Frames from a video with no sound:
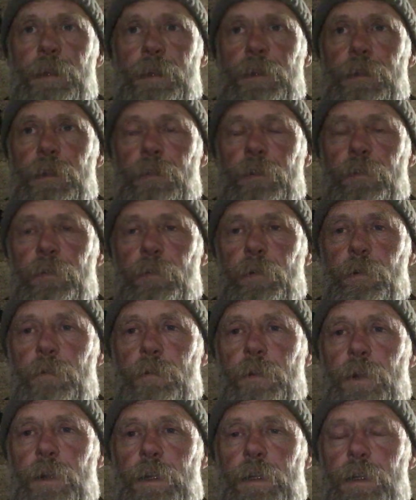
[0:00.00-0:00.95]
that sort of
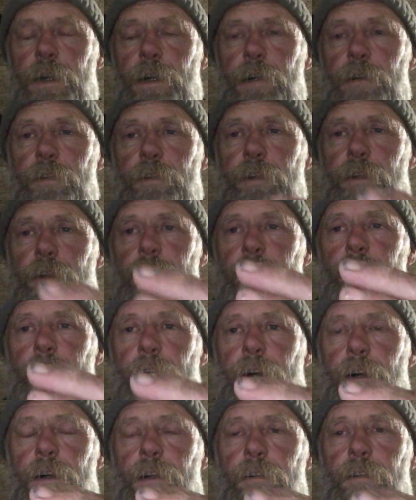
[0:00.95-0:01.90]
like goes in
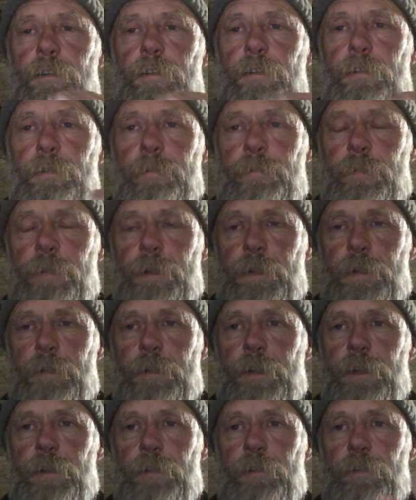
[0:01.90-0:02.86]
advance of
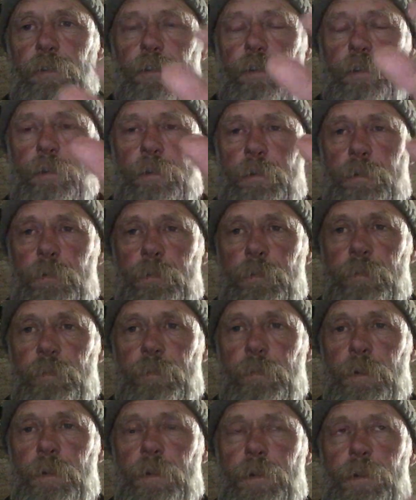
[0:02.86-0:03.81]
these two
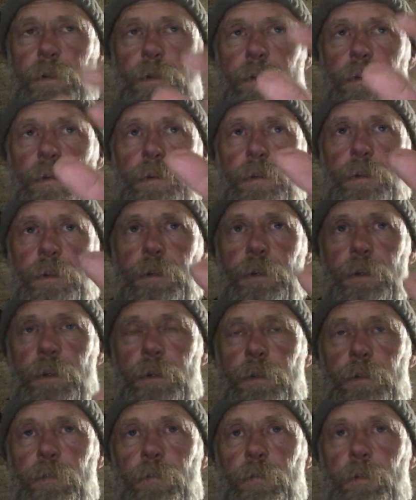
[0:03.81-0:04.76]

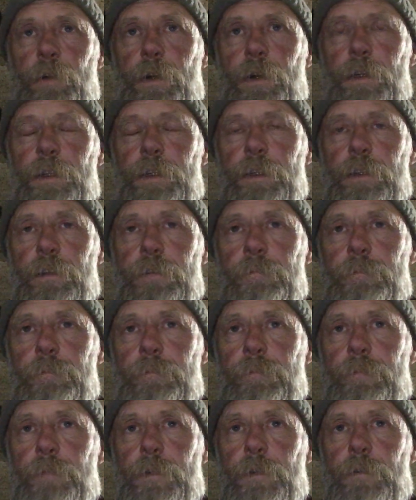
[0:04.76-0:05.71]
little swirling
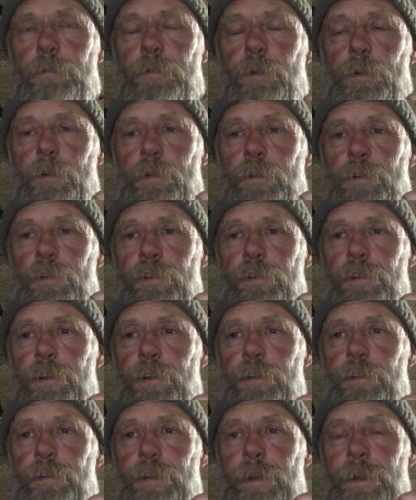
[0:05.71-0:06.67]

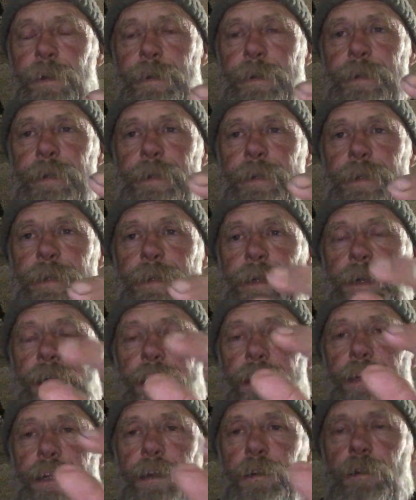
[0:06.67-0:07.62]
vortices,
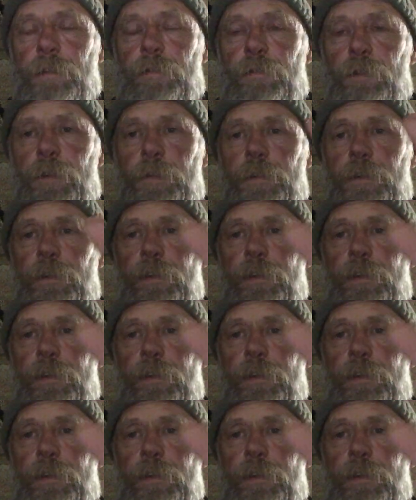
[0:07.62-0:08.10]
and then through the